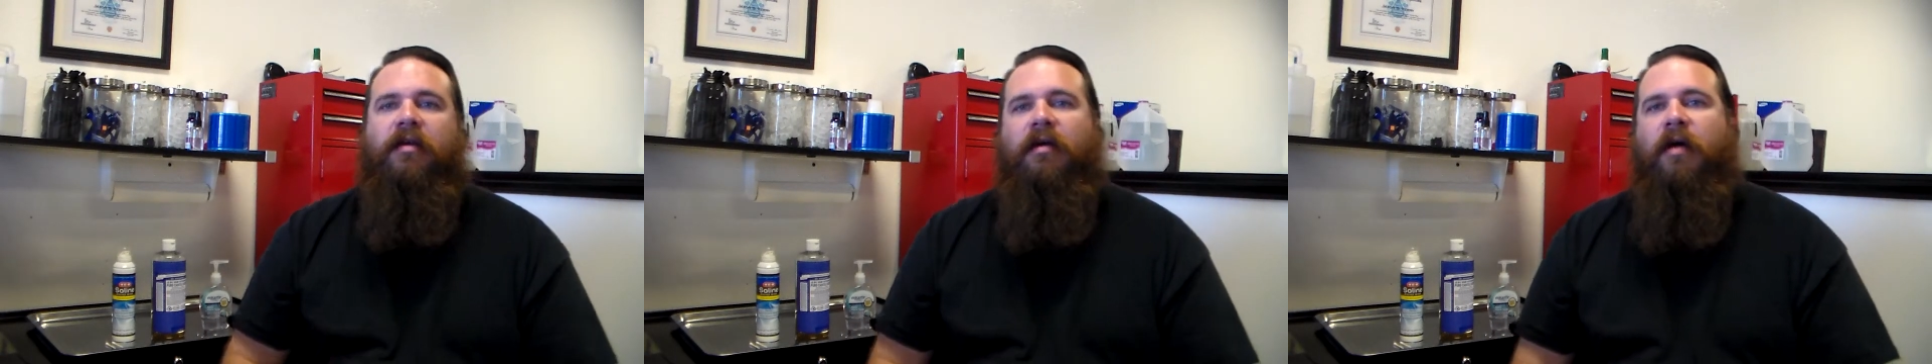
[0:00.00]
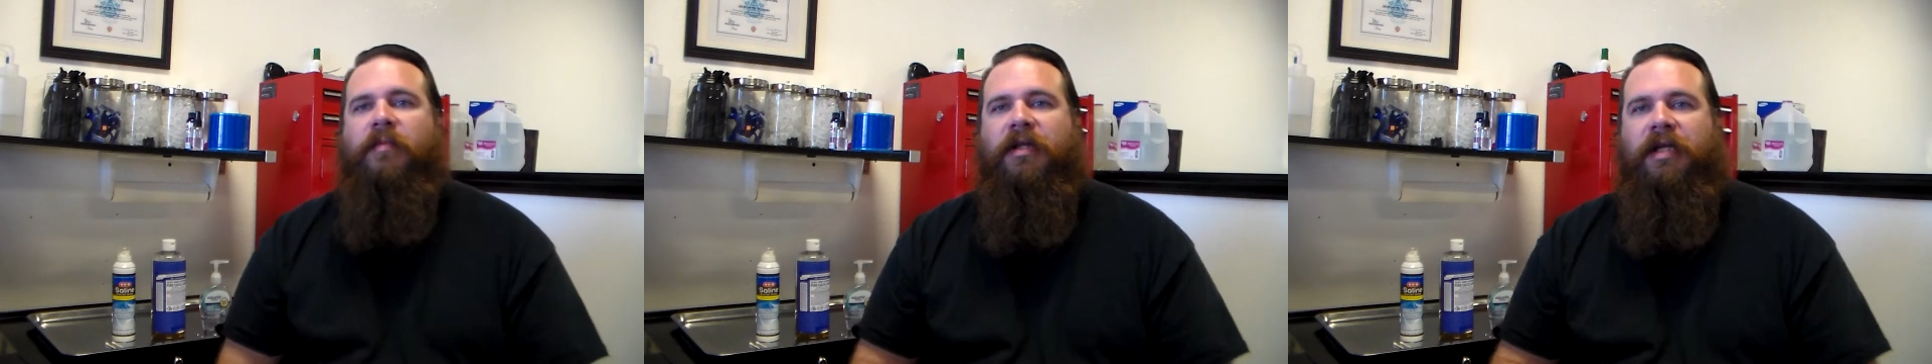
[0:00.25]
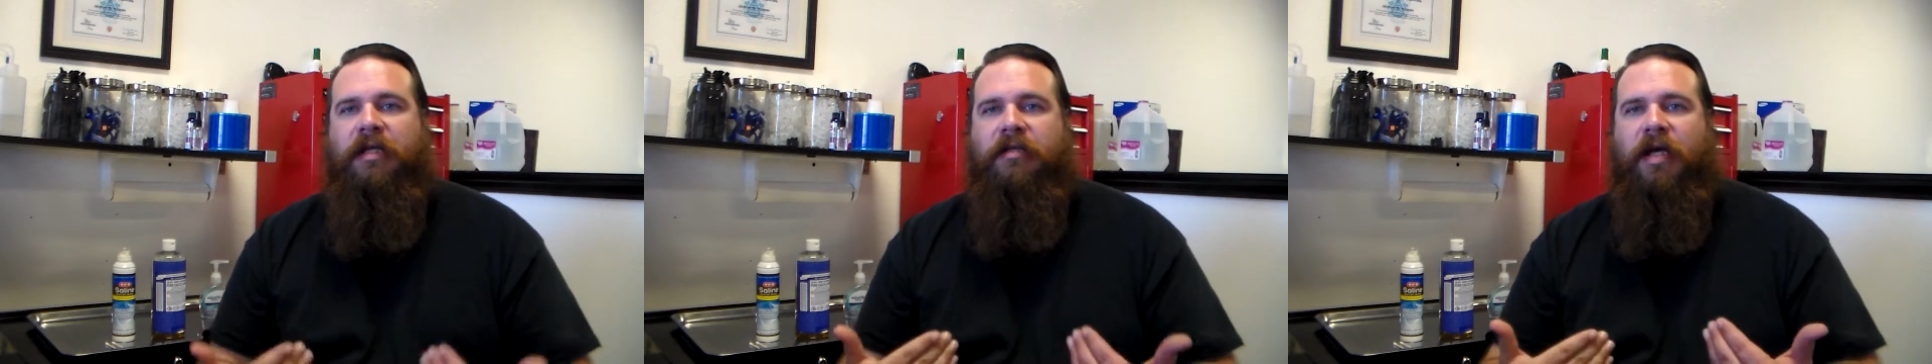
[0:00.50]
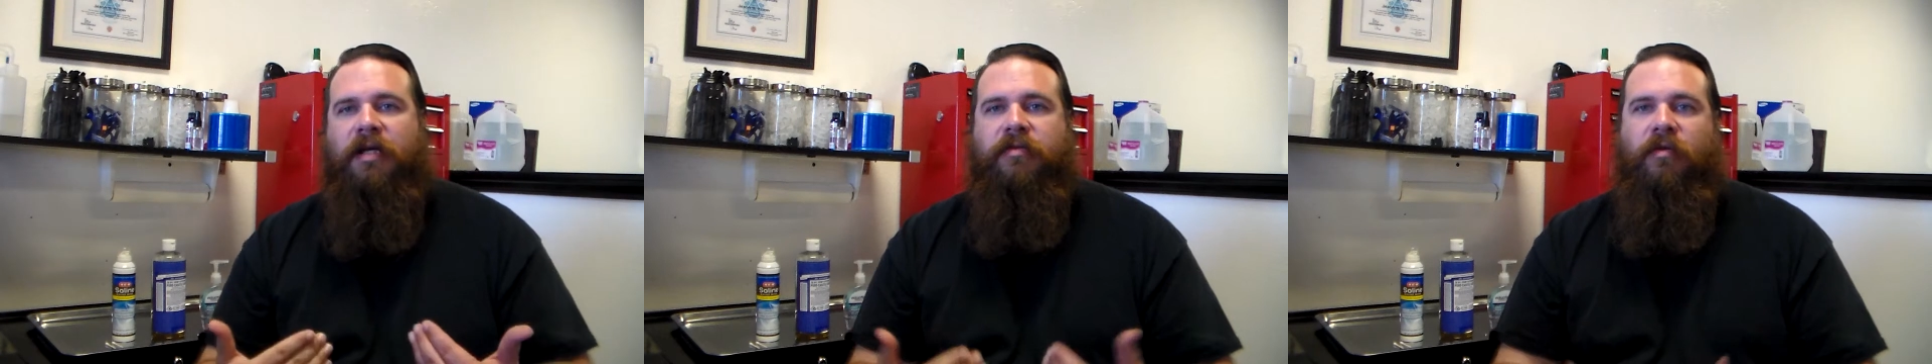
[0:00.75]
I'm the lead
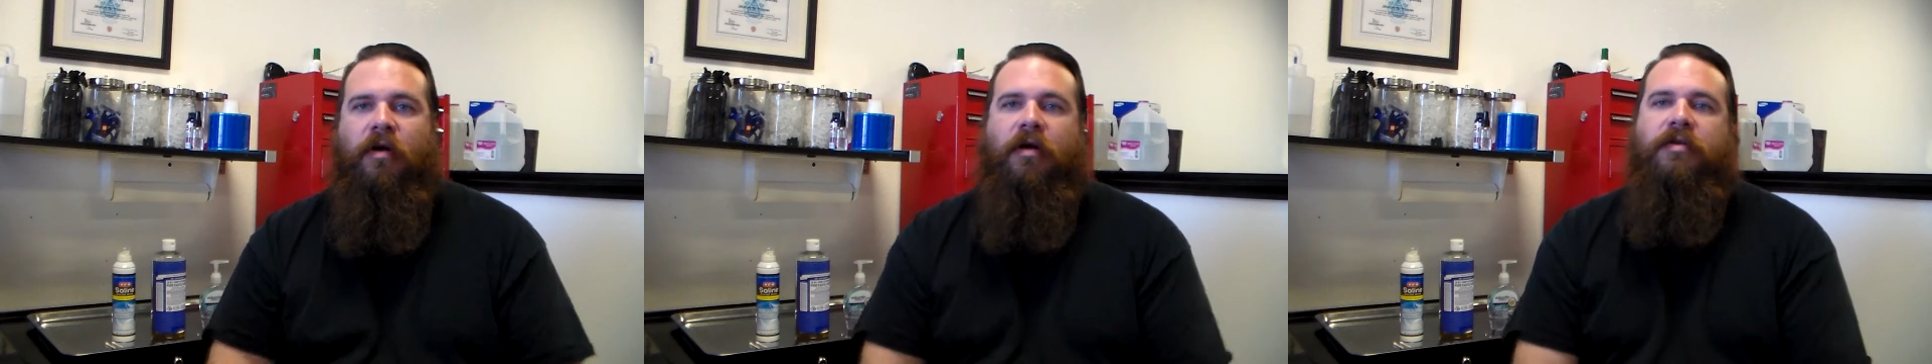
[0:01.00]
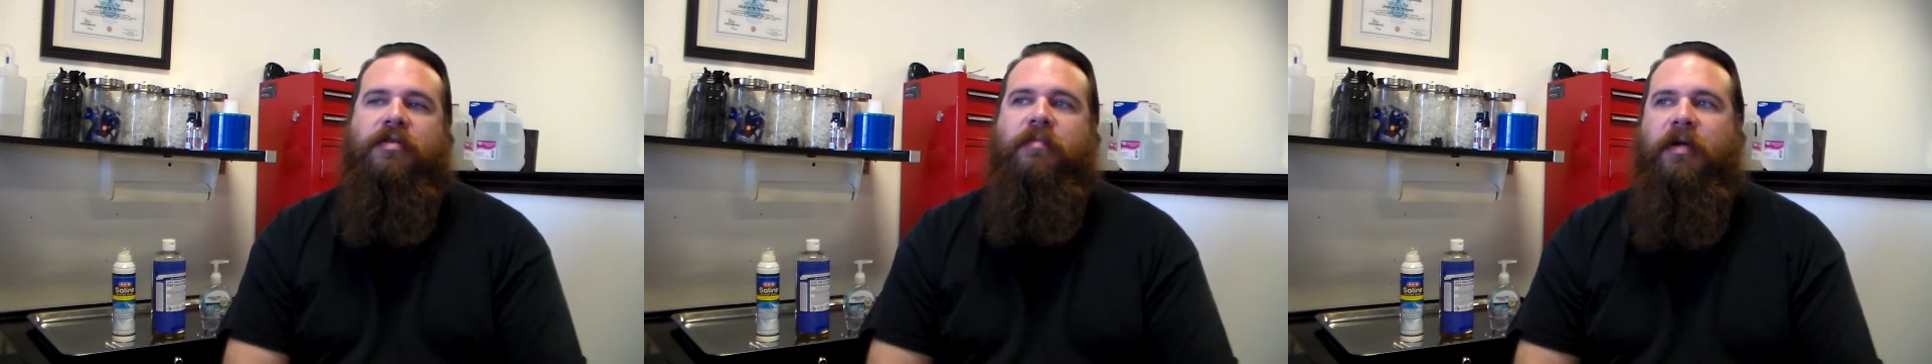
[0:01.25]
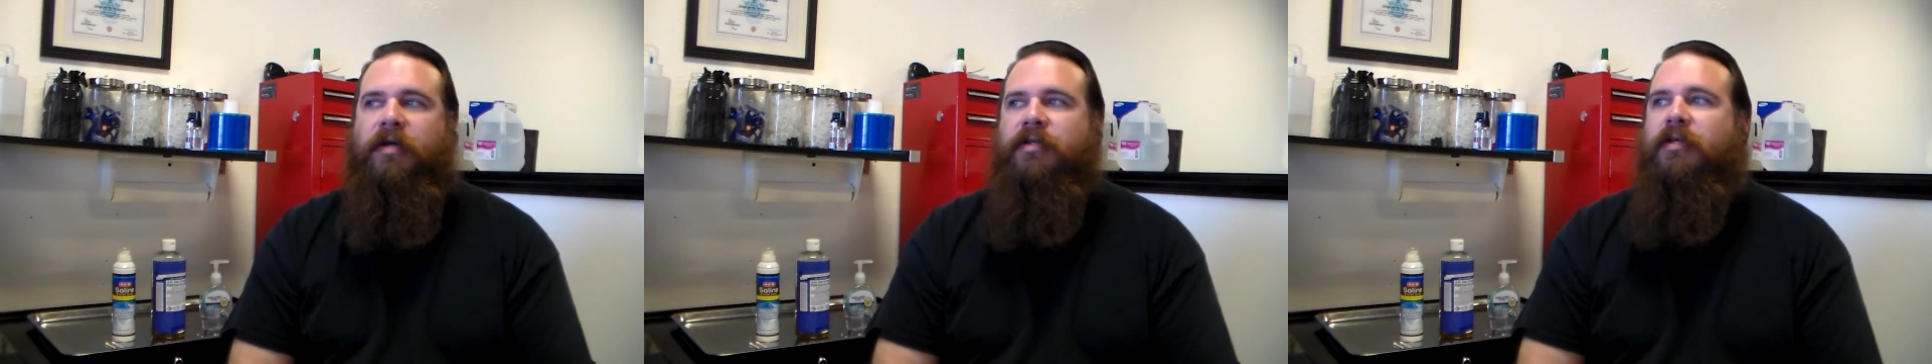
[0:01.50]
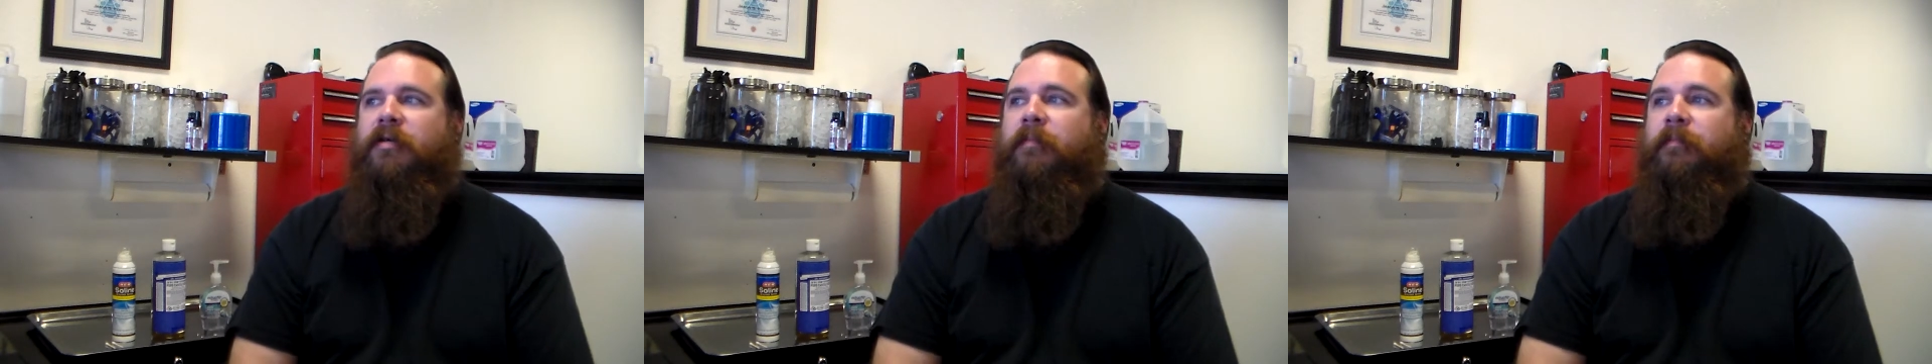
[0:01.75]
tattoo artist and
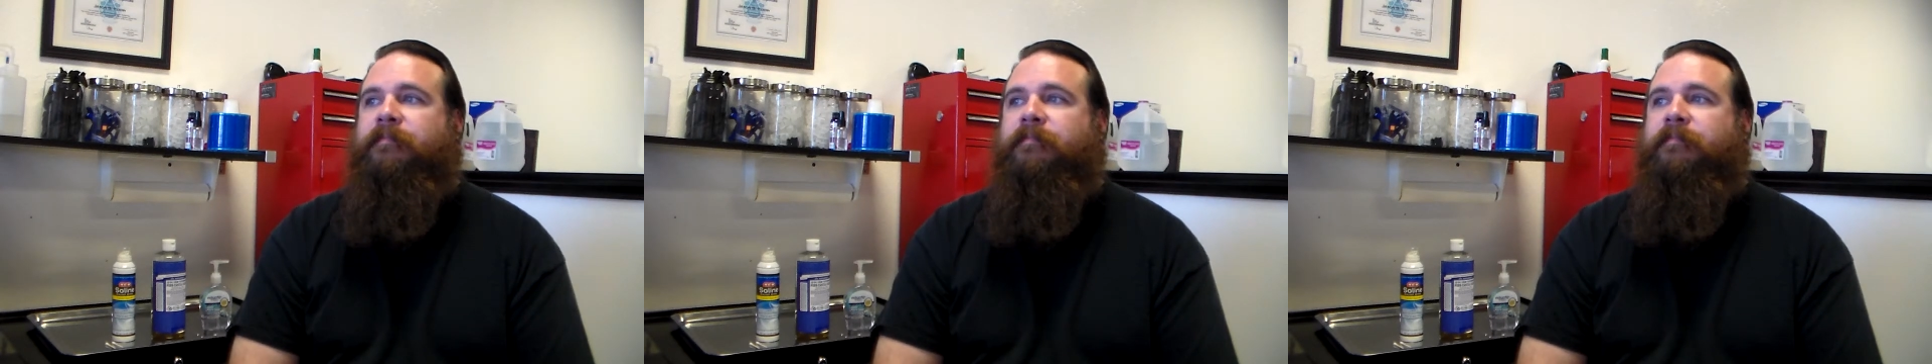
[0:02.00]
piercer.